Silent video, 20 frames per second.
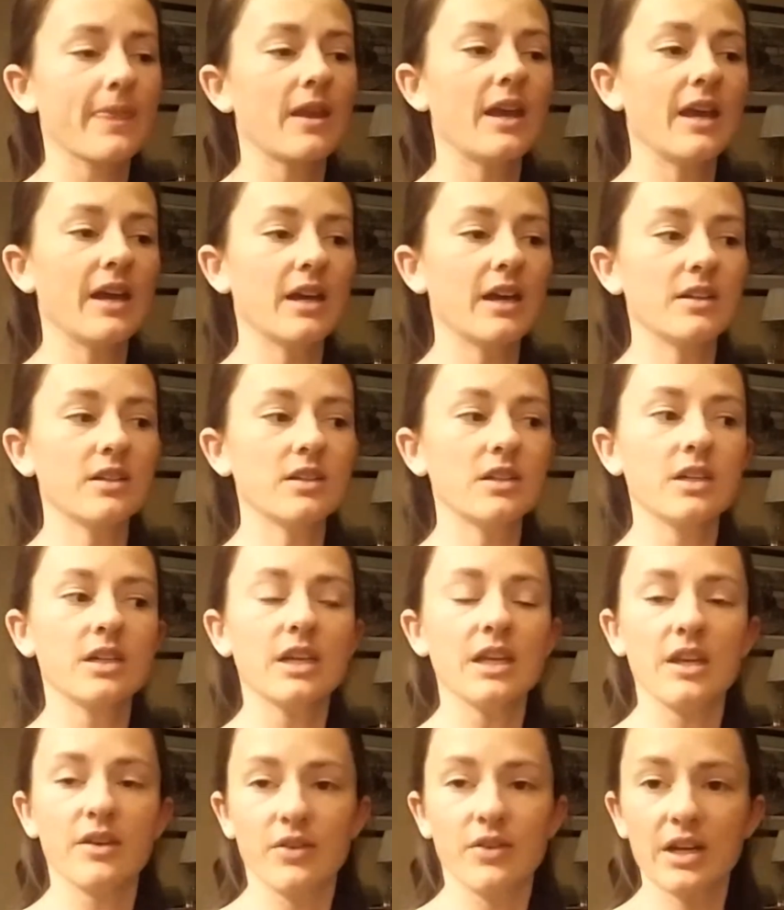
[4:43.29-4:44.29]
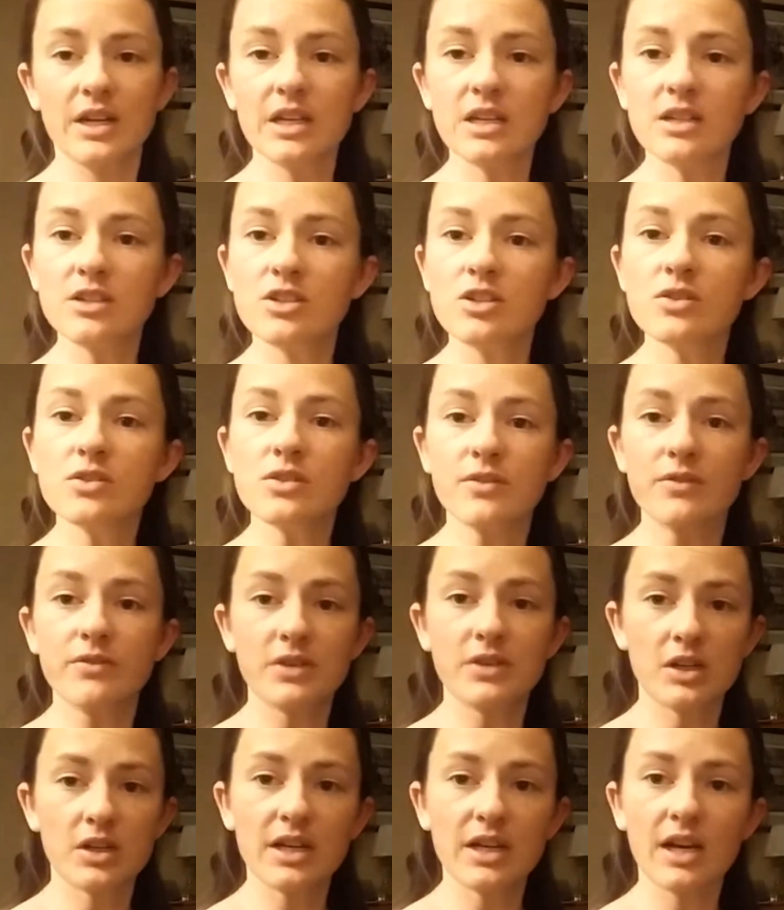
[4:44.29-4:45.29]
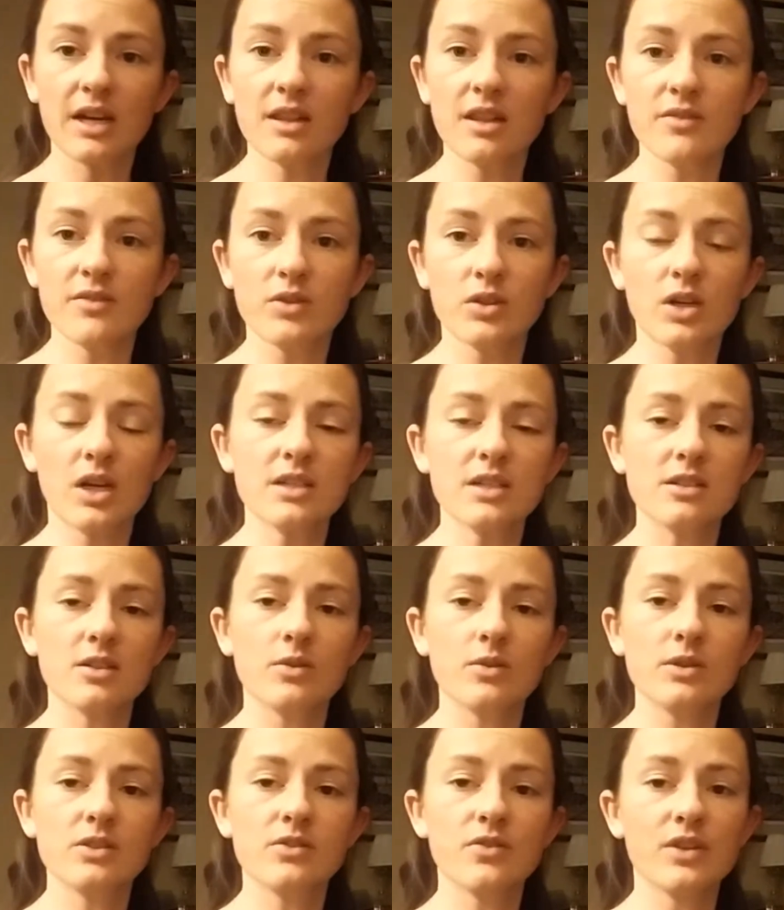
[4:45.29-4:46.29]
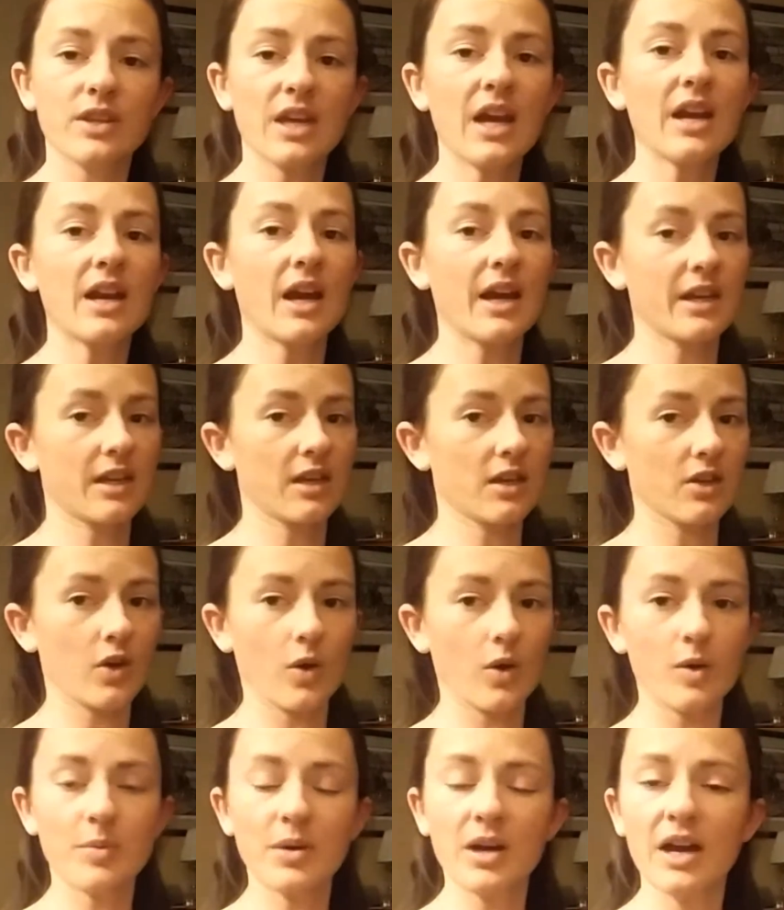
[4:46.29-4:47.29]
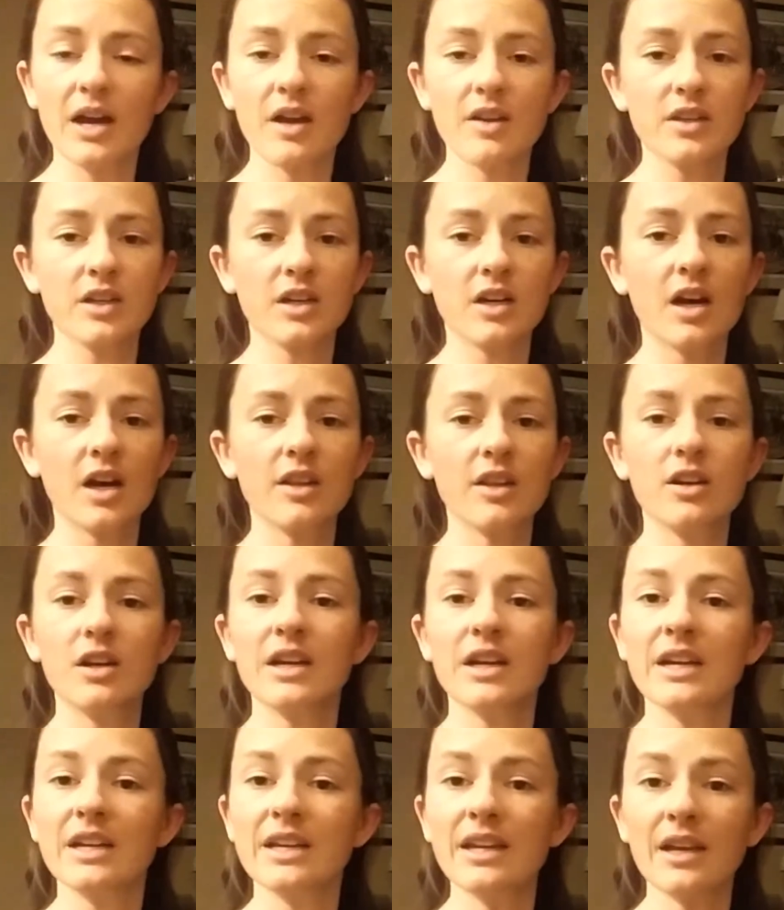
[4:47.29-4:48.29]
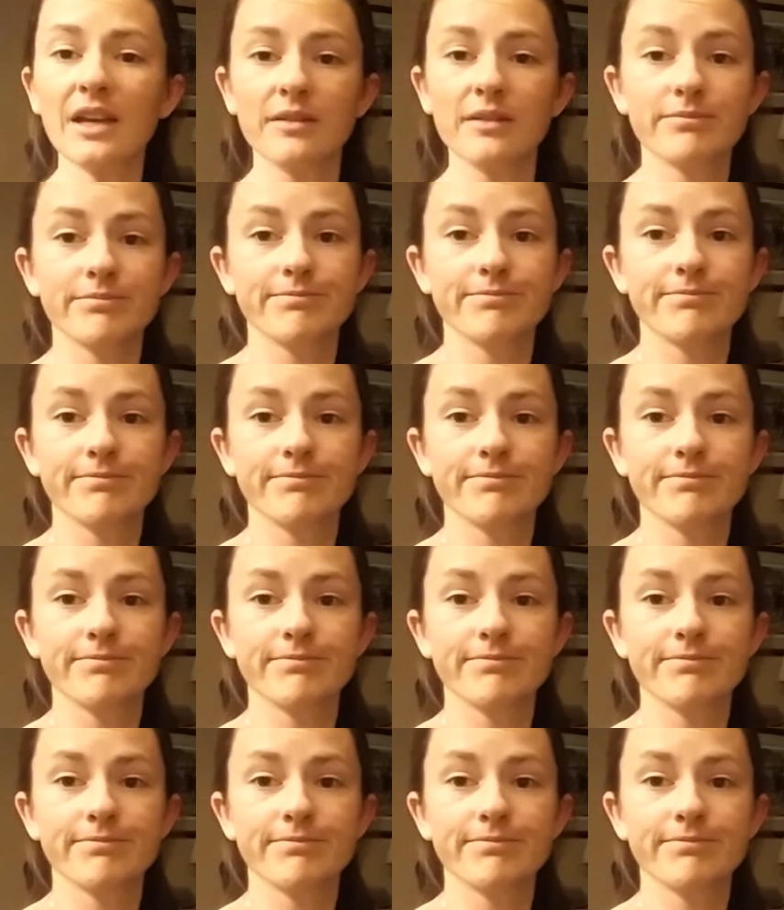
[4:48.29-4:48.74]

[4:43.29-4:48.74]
And if I need to use a very high level consequence for that, I can go up high on the collar and again,